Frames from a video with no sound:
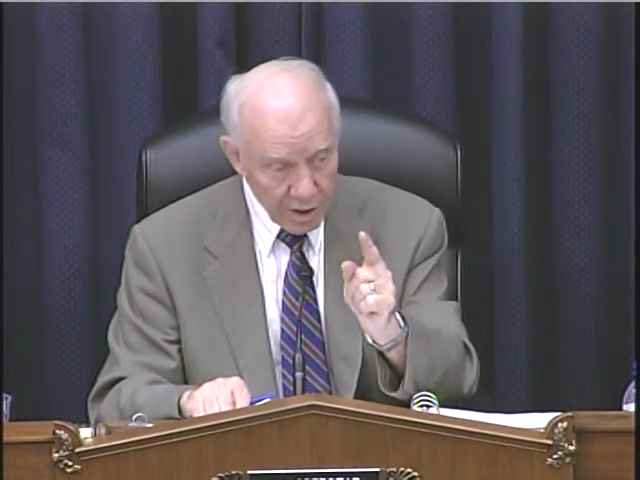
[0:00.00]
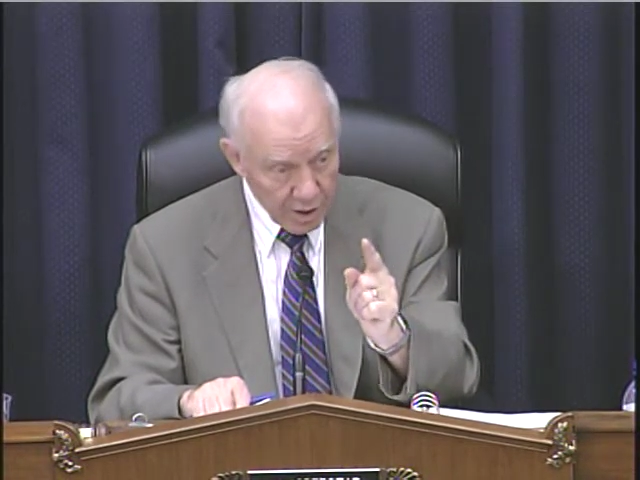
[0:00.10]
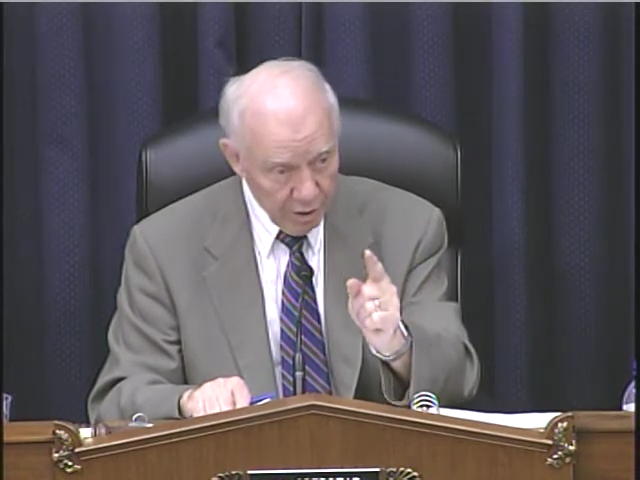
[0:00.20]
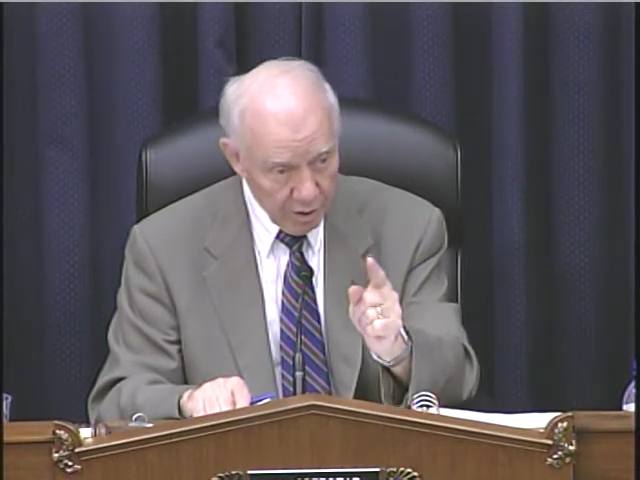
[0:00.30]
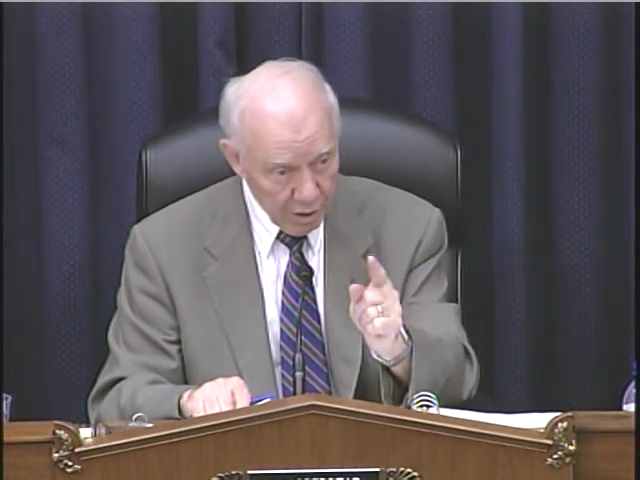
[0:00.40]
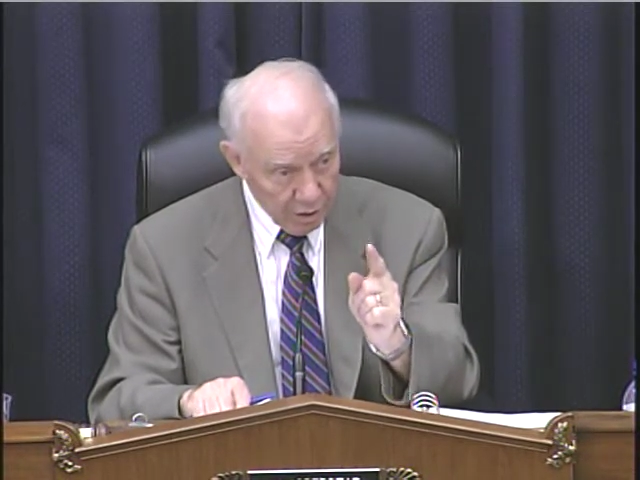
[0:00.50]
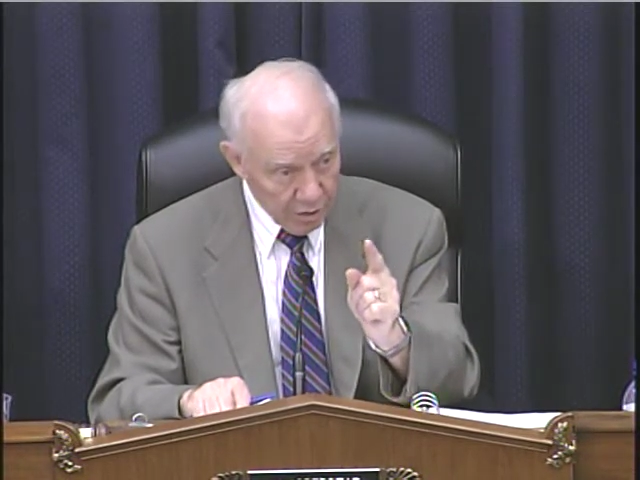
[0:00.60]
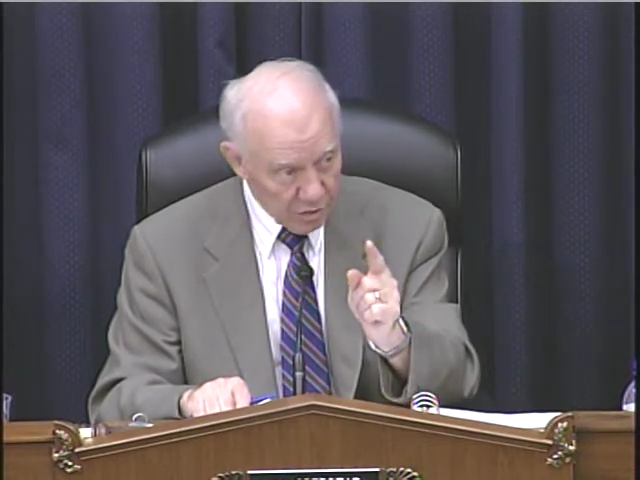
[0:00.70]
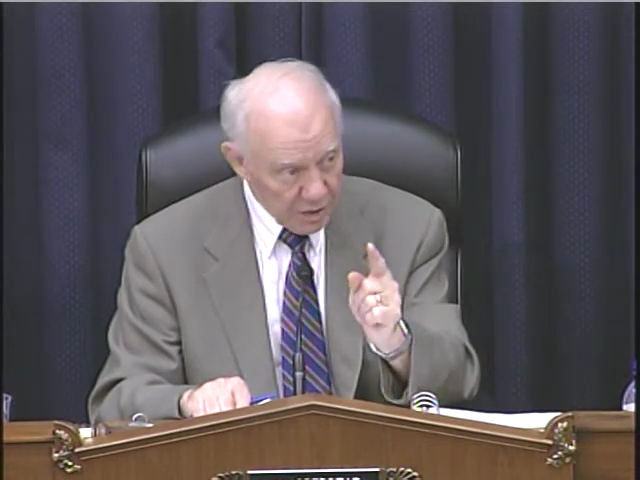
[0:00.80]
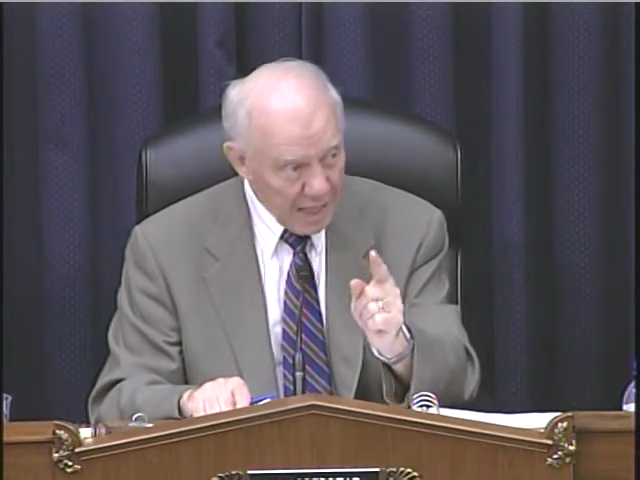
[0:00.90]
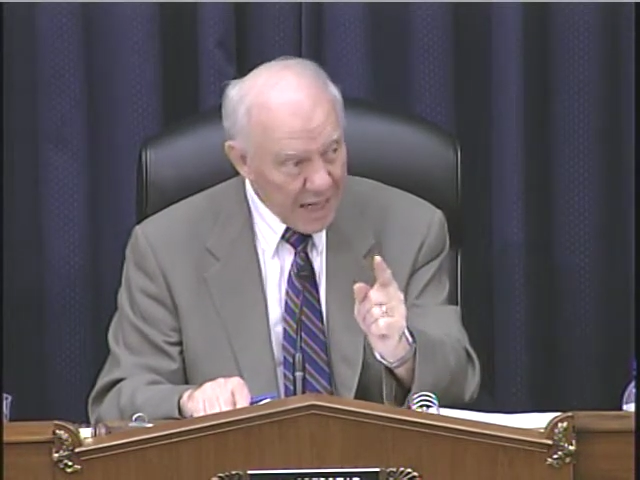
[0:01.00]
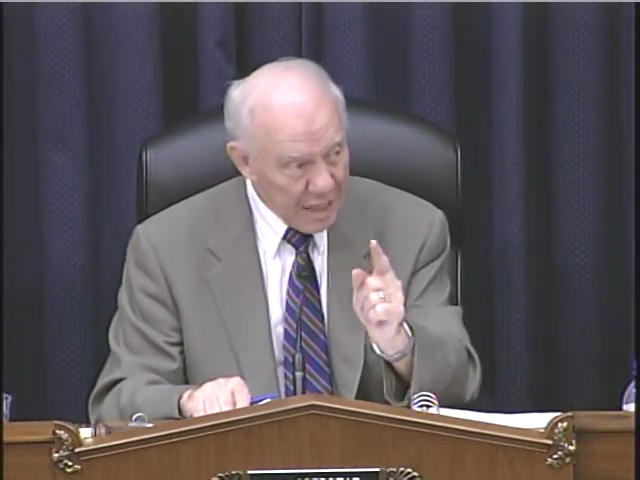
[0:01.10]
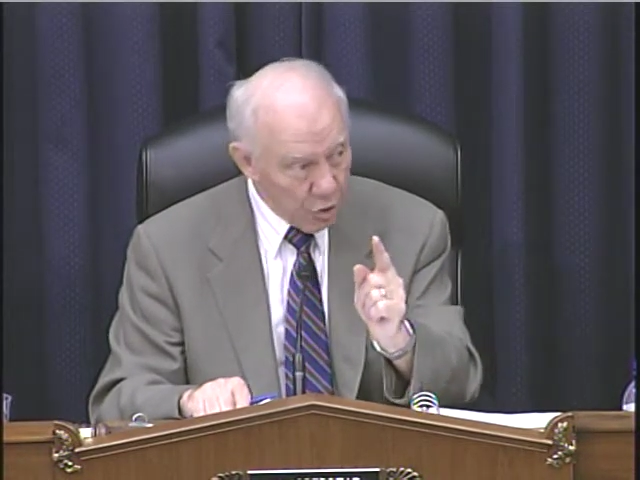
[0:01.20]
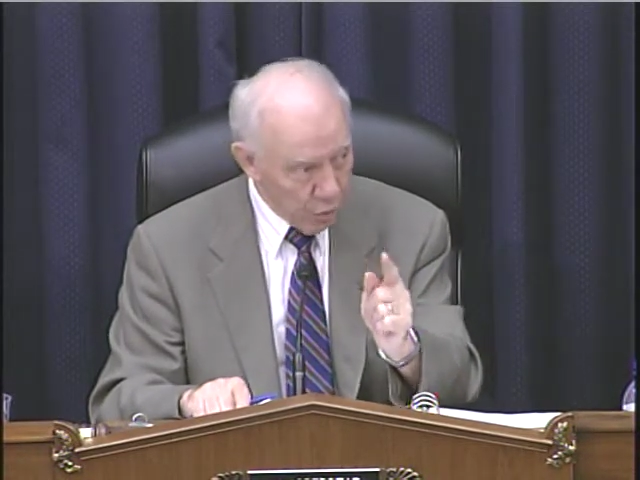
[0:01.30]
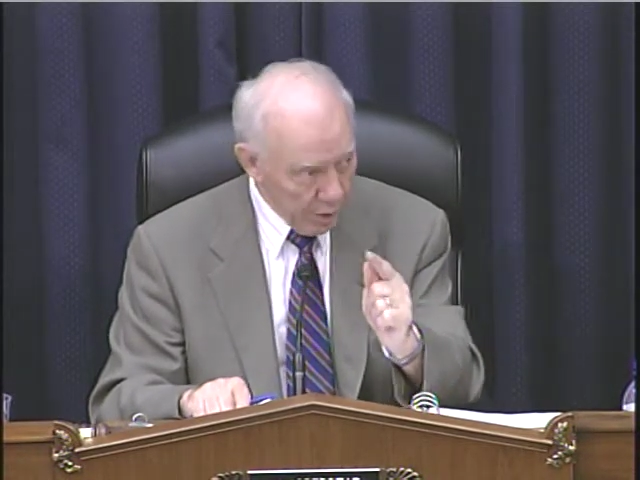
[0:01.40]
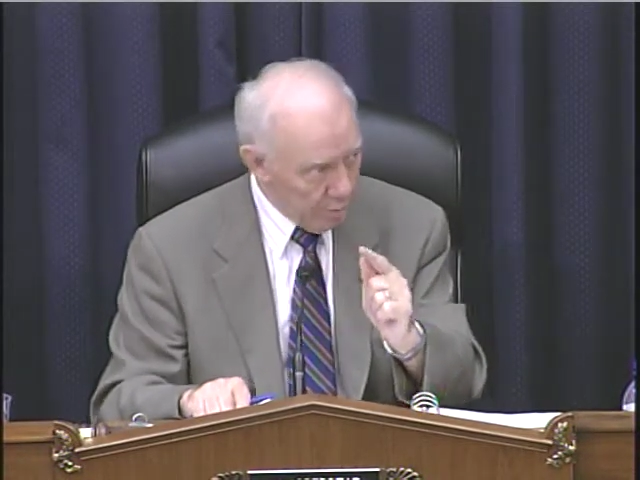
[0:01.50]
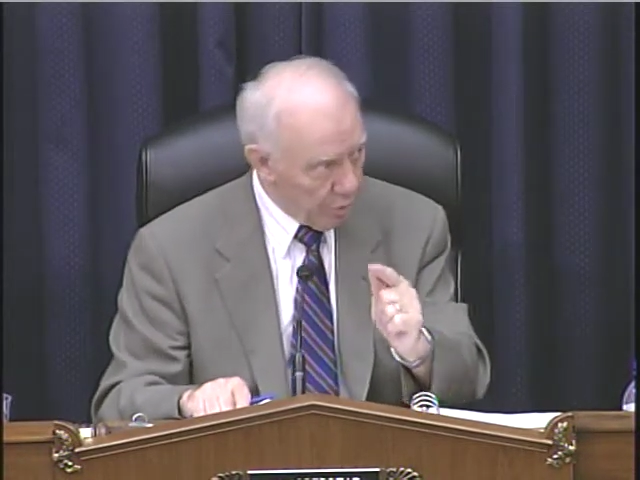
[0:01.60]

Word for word: carried out under the 80 20